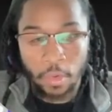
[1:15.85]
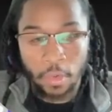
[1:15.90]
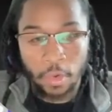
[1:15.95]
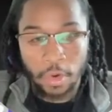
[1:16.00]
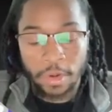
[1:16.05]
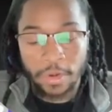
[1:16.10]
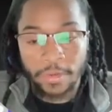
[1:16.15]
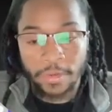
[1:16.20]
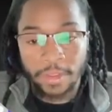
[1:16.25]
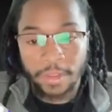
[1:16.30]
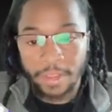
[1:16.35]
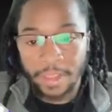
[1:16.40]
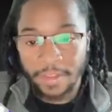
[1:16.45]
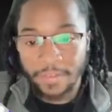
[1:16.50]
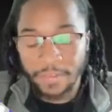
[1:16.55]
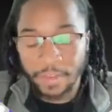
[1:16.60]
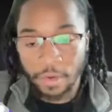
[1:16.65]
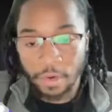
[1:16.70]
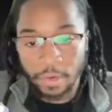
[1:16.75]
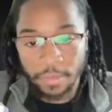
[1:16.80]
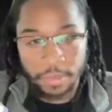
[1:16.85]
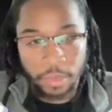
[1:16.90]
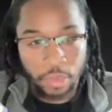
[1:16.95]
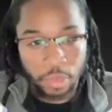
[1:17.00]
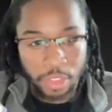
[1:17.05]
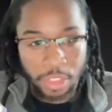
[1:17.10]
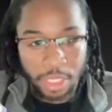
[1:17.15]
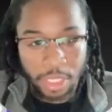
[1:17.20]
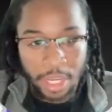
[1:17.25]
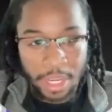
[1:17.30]
or if you're on
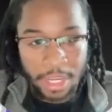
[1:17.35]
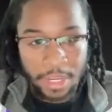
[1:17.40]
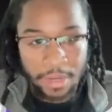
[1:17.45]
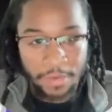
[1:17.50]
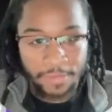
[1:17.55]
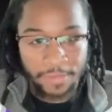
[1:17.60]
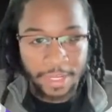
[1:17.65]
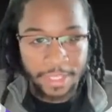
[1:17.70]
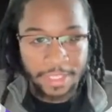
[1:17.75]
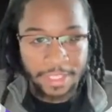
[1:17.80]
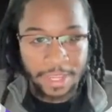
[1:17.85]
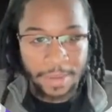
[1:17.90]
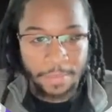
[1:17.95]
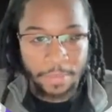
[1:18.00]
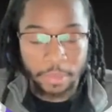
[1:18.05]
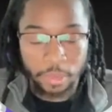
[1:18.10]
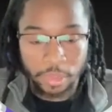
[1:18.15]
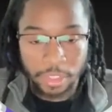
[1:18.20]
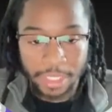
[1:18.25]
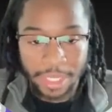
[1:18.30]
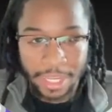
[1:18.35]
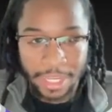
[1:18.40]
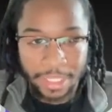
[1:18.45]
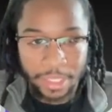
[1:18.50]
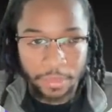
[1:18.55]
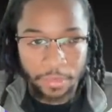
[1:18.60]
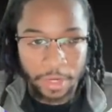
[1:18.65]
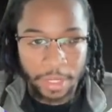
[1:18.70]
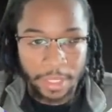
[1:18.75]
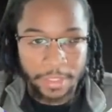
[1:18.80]
Blue Sky, write that Blue
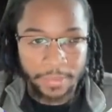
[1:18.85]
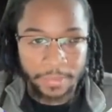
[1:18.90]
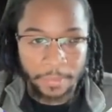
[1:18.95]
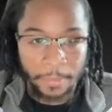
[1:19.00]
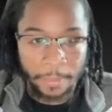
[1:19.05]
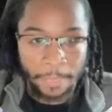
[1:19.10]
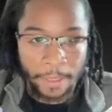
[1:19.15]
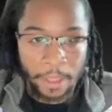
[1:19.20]
Sky thread.